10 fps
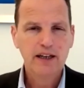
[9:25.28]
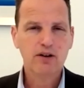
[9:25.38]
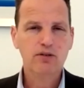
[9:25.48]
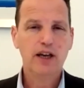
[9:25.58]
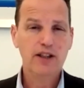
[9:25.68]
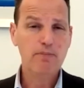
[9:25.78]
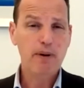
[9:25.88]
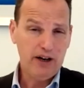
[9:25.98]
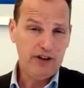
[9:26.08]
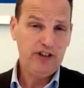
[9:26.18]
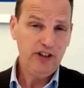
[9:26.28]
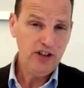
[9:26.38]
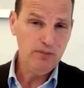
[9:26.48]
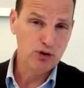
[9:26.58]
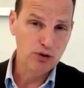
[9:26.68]
Now, in the
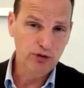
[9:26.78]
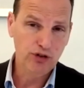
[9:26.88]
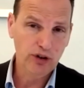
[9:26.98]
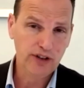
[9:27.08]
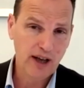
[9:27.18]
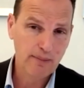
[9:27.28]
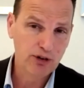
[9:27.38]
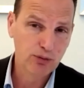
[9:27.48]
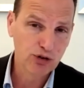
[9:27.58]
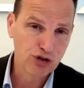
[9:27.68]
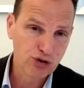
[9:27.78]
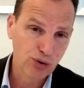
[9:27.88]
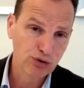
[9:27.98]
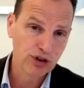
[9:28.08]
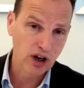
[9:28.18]
baricitinib groups, joint damage was
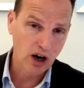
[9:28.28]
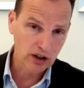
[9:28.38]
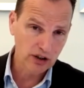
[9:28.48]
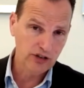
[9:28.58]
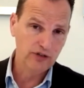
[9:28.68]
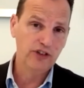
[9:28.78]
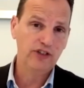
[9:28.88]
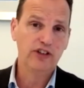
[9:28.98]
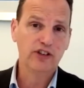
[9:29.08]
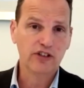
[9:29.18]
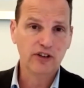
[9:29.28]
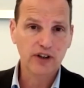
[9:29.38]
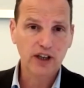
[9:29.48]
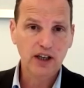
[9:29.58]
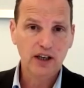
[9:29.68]
controlled regardless of disease
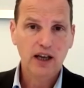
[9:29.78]
activity,